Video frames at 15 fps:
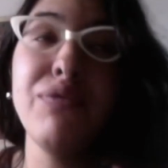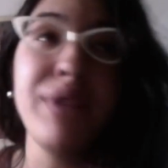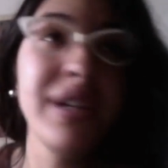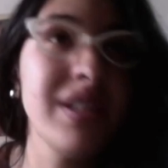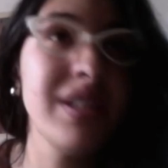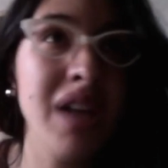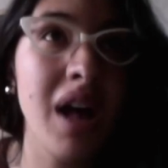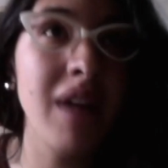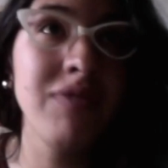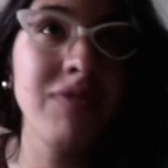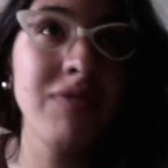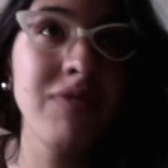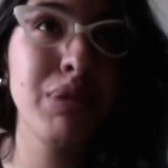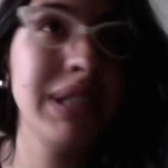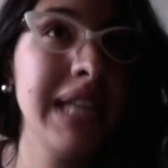resolved
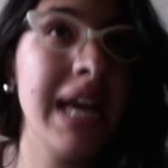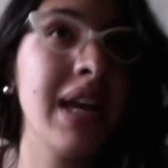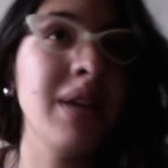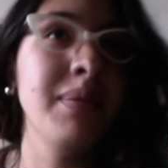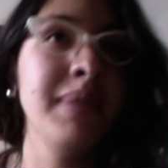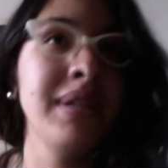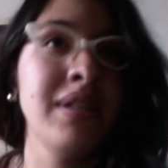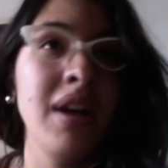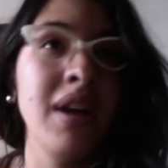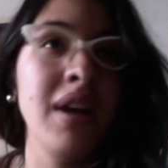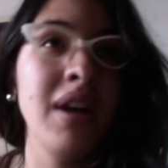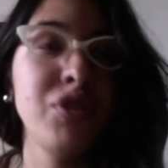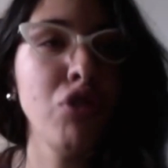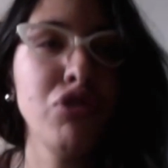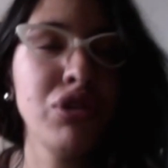predicament of
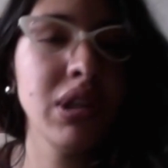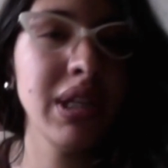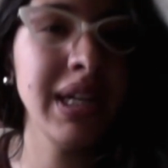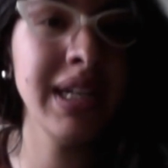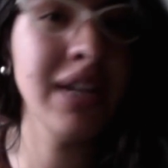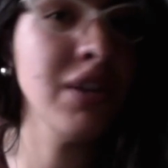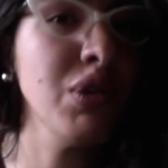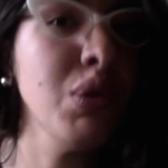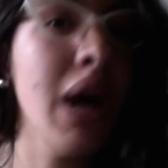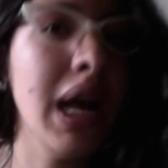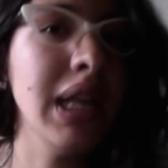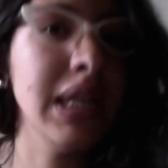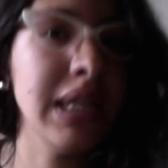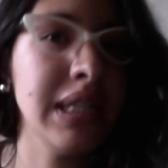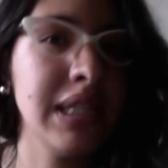social
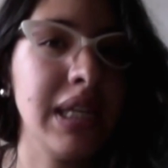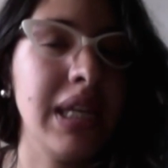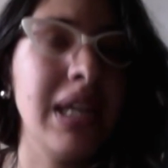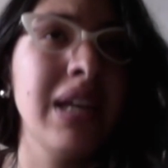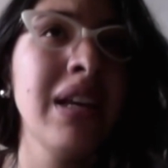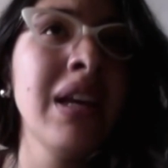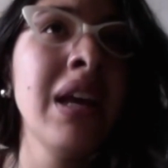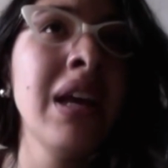inequality.